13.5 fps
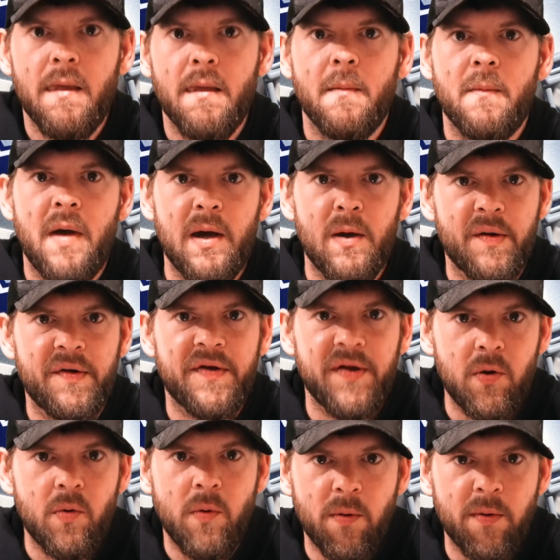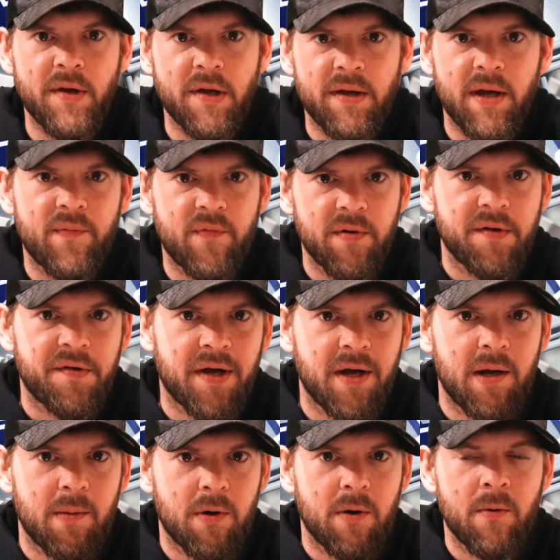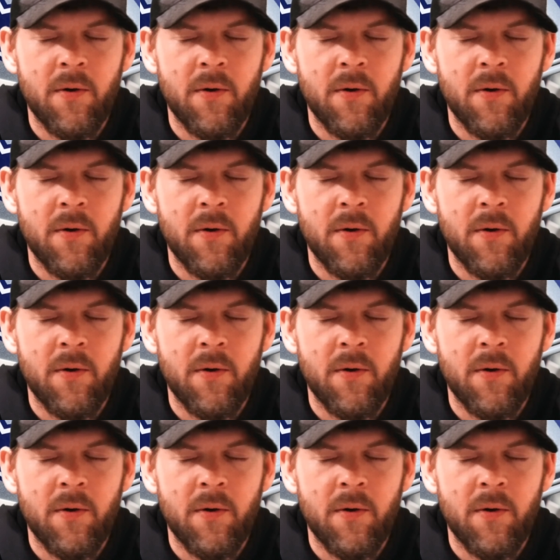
LSU really did that for this guy, bro.